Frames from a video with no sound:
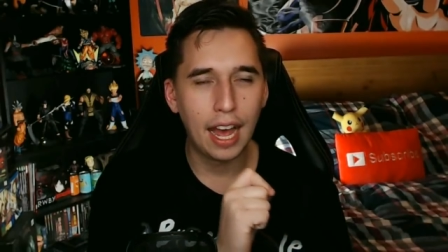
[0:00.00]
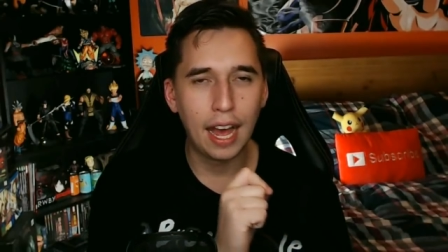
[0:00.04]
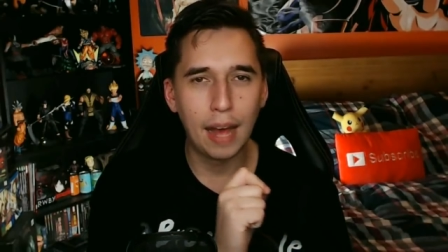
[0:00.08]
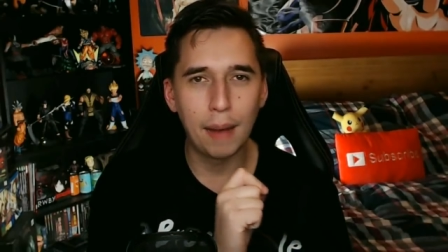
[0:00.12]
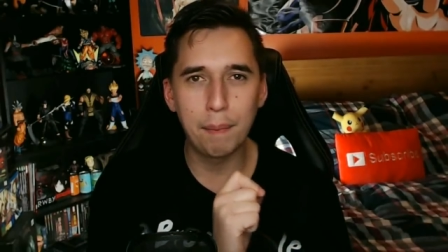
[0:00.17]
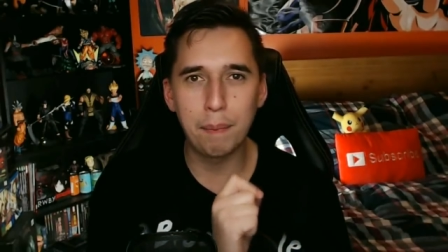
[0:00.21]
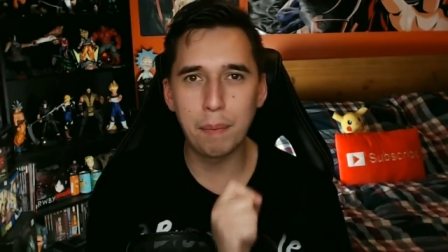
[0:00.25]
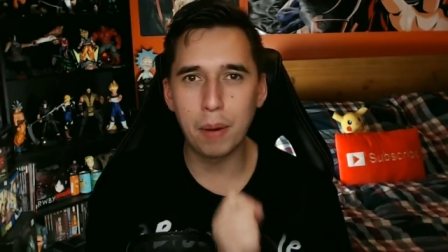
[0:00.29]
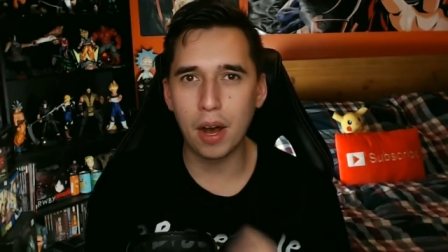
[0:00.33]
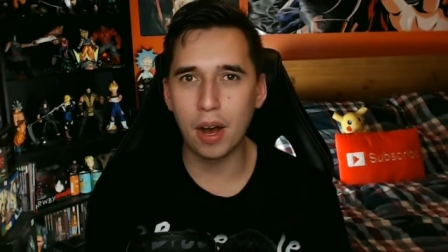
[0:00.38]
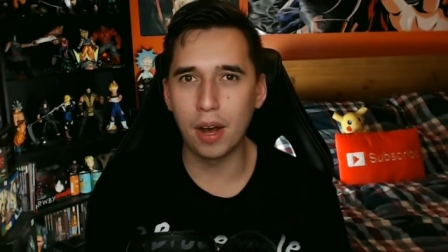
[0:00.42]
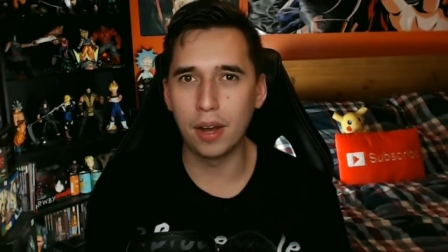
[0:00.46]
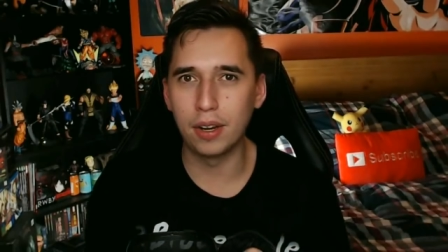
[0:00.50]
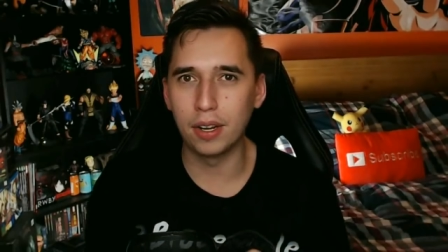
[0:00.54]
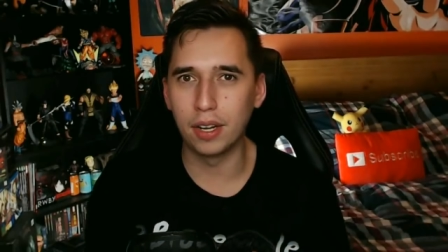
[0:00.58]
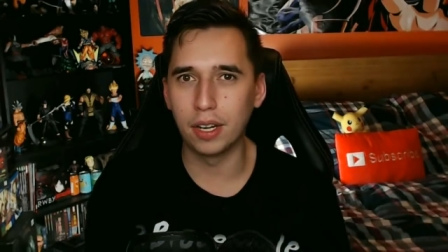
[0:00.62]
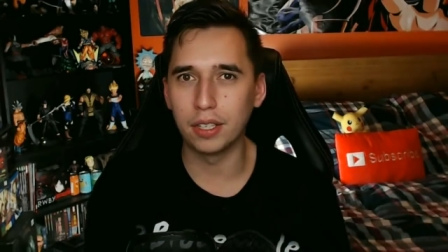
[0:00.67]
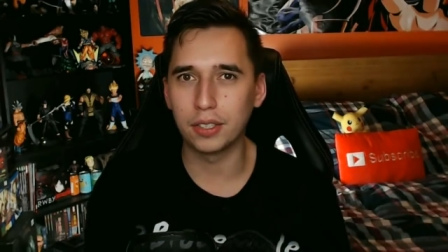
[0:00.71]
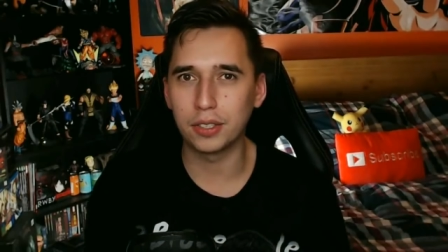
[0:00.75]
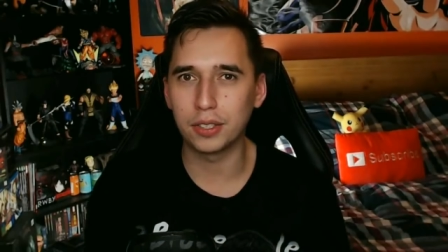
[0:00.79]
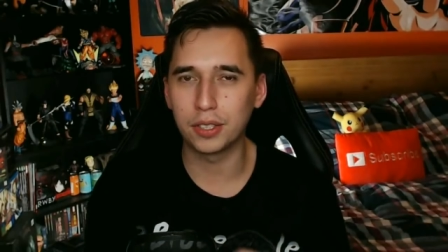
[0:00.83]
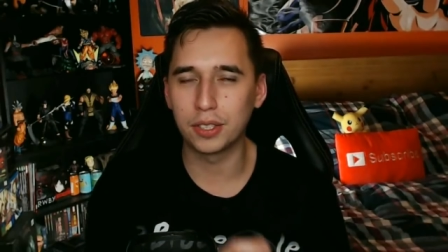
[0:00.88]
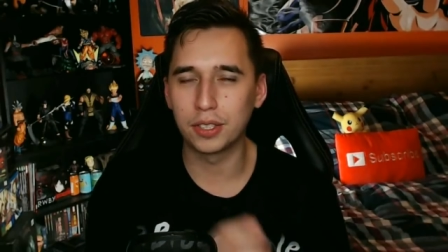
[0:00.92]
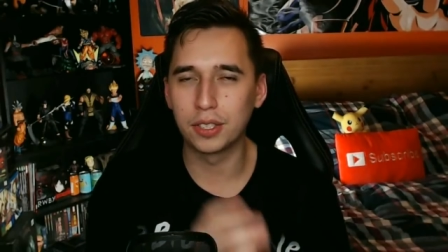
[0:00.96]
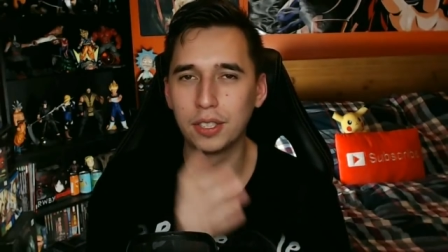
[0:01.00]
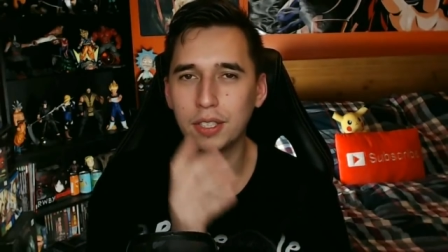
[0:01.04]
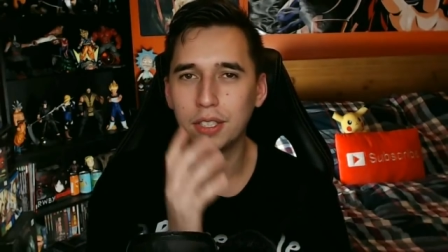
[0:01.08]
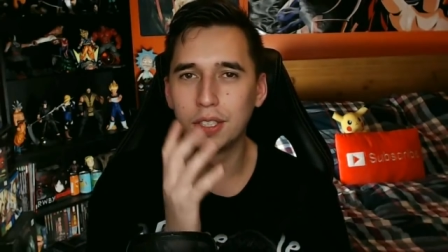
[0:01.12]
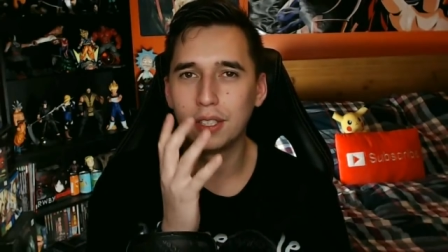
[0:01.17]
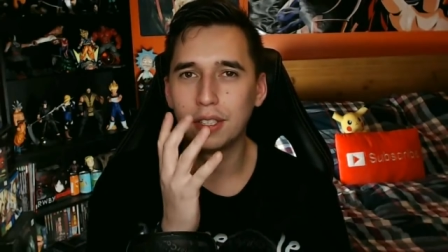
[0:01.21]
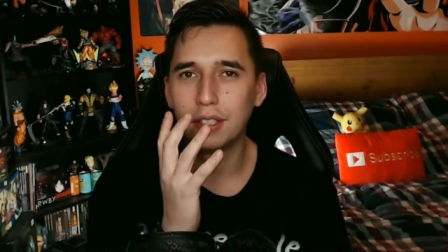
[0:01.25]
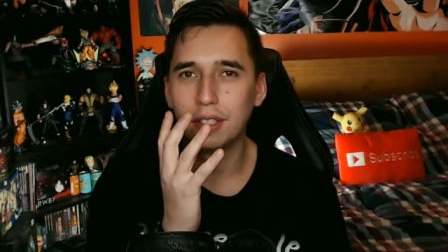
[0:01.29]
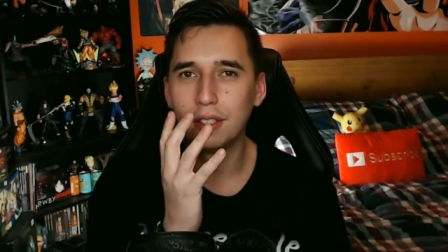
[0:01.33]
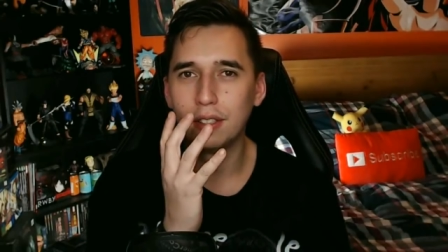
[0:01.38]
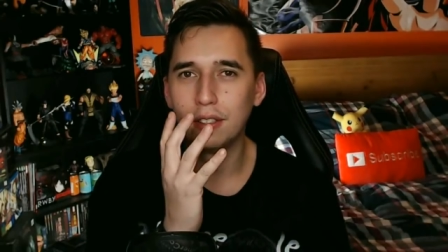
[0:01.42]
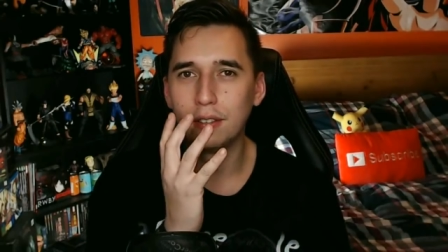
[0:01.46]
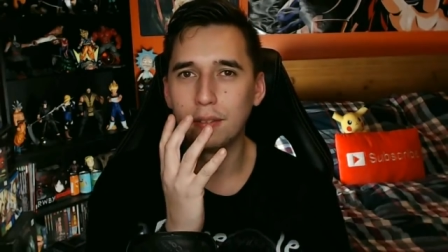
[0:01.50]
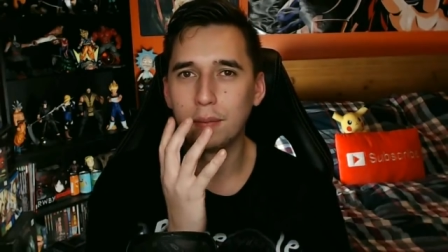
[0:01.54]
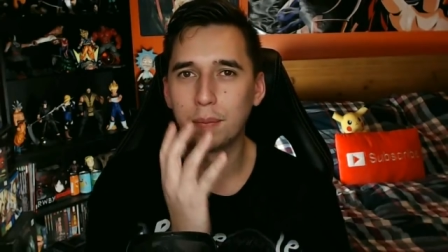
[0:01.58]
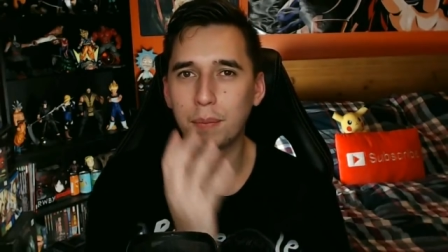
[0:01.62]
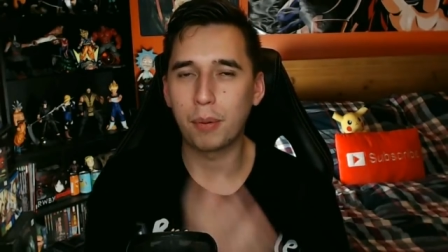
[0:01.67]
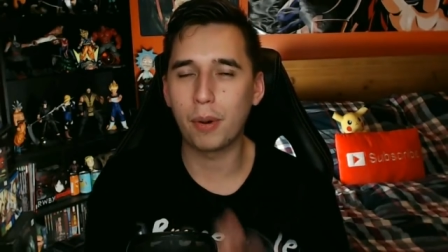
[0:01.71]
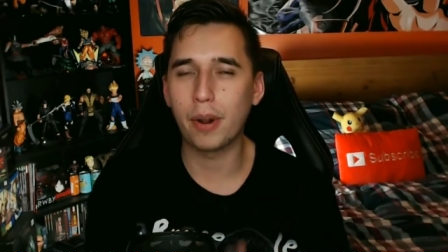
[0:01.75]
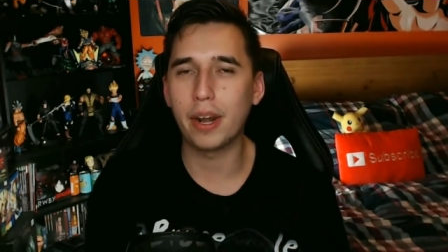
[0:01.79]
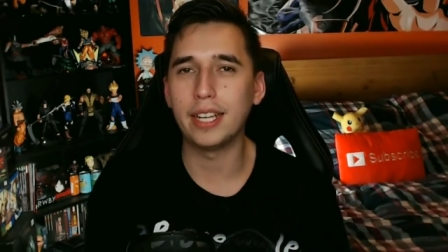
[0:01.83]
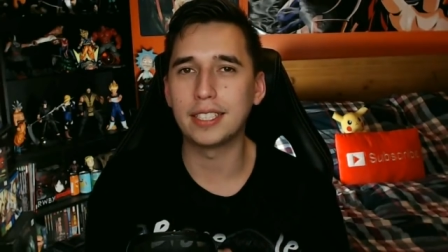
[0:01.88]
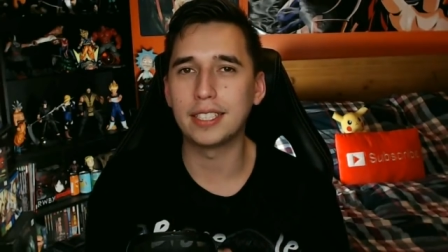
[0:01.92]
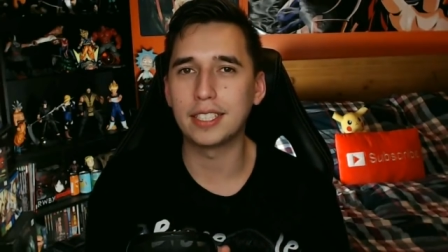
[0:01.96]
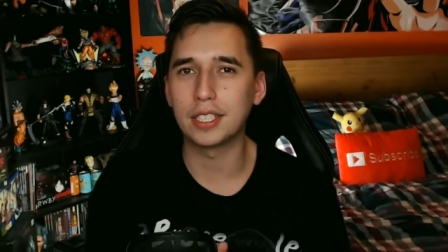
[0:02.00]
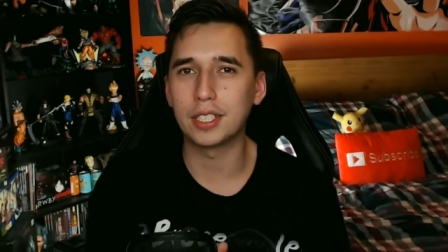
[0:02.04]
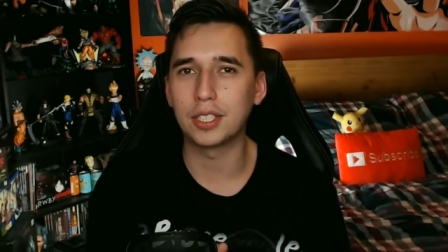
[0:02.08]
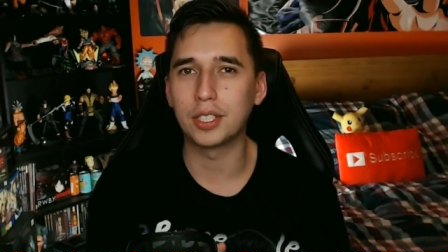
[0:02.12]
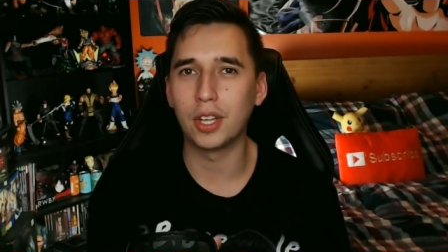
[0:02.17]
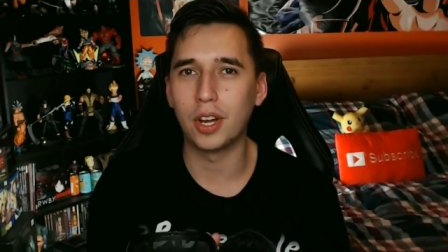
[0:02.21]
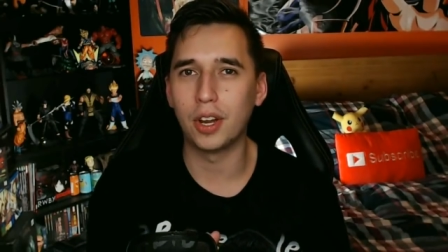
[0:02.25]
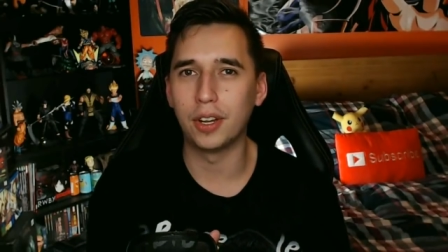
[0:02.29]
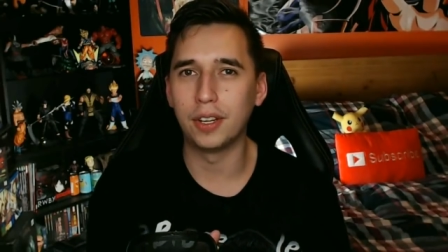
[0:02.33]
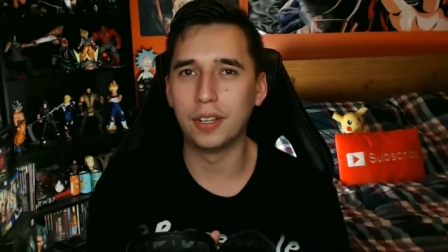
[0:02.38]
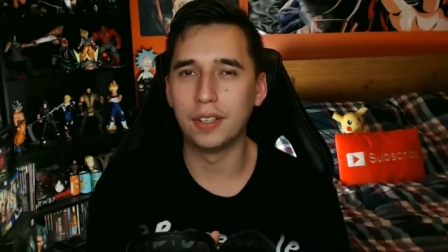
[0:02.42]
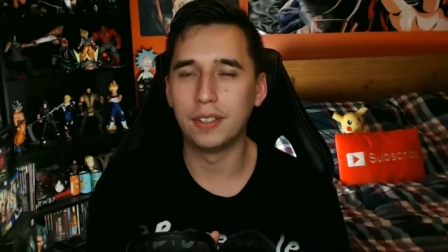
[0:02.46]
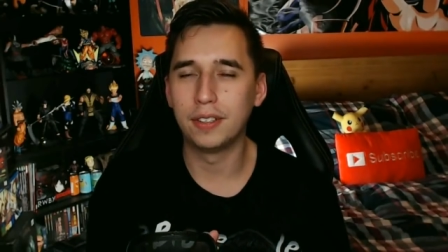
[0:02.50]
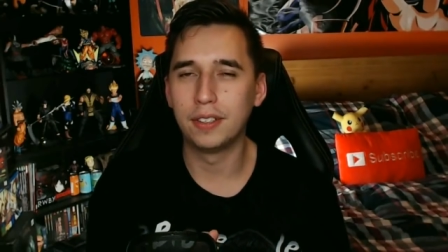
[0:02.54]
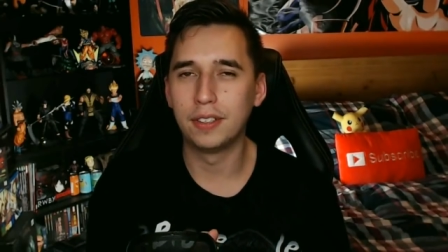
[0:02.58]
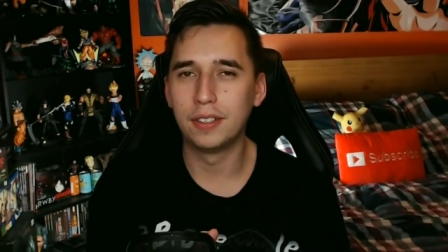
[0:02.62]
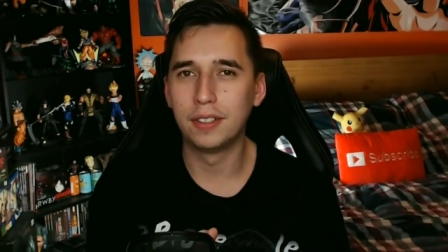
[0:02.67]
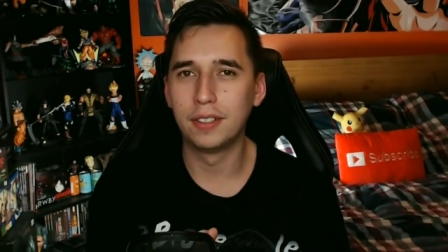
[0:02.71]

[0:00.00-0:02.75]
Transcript: upon us. Praise the sun.